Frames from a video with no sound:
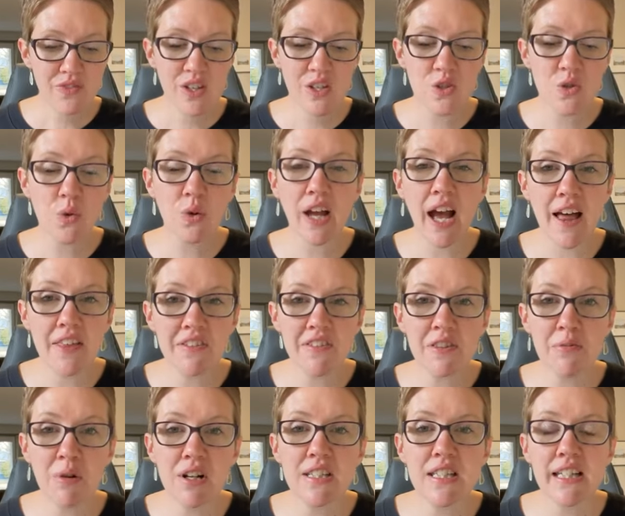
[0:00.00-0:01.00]
So gather
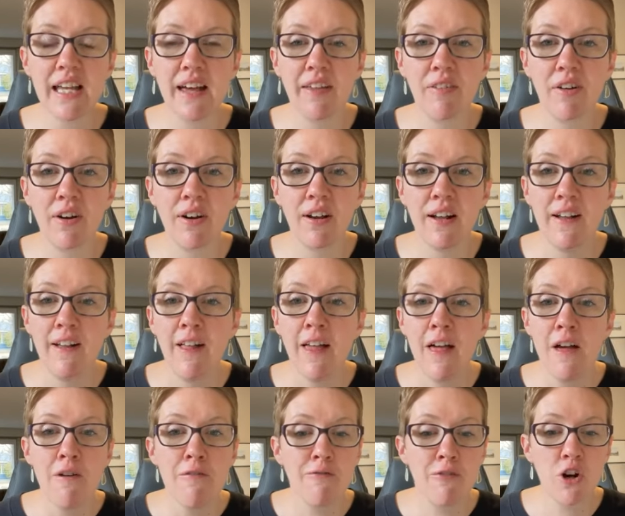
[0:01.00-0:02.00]
them all together.
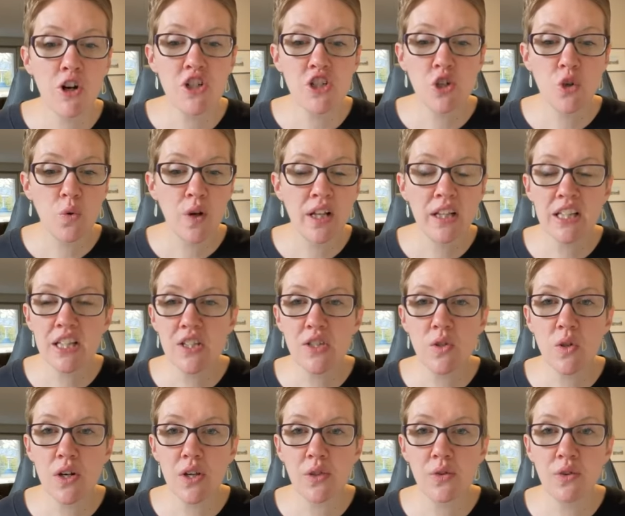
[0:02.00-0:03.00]
First, quickly
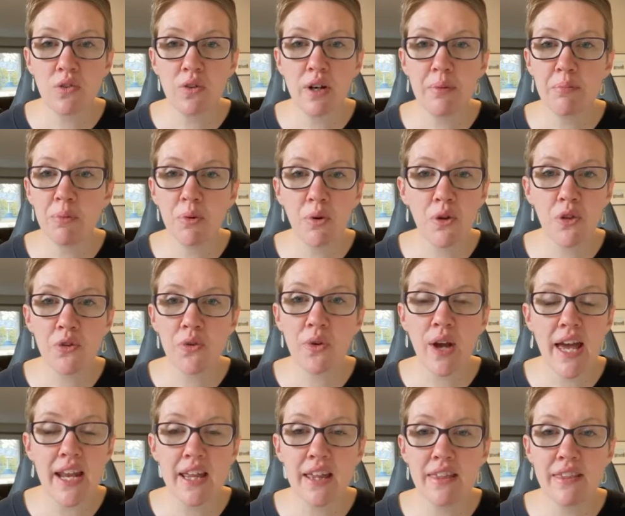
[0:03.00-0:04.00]
sort through and pull
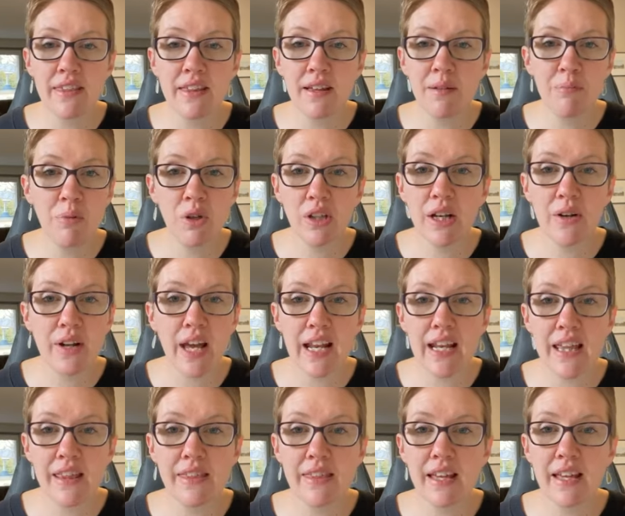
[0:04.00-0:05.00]
out
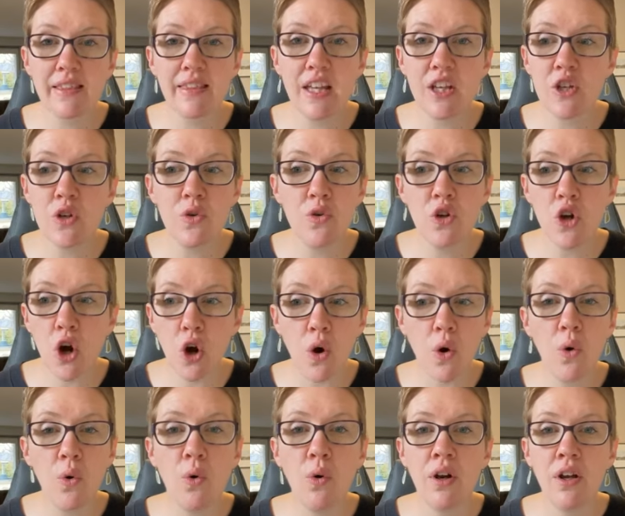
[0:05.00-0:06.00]
anything that you
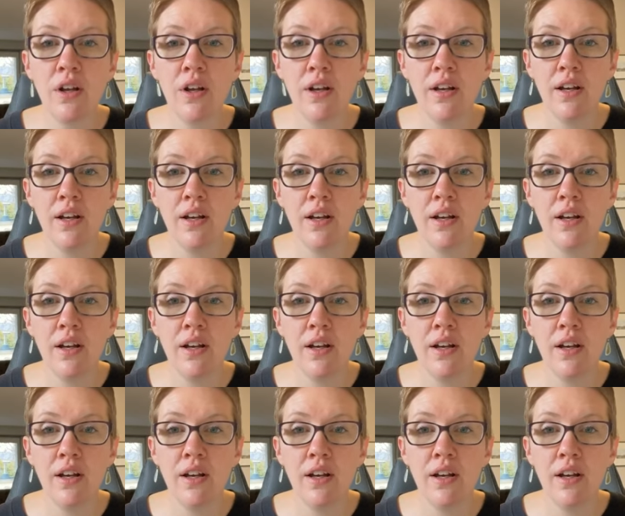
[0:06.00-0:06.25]
know